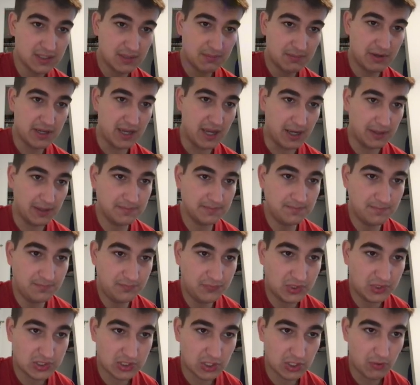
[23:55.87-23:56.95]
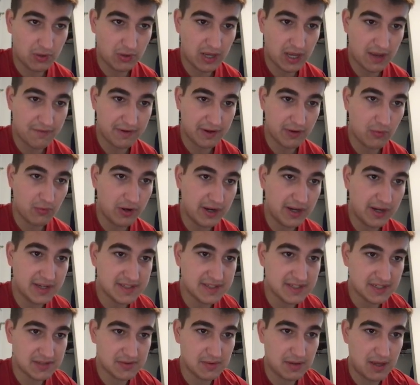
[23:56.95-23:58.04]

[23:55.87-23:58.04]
But yeah, so we have a 186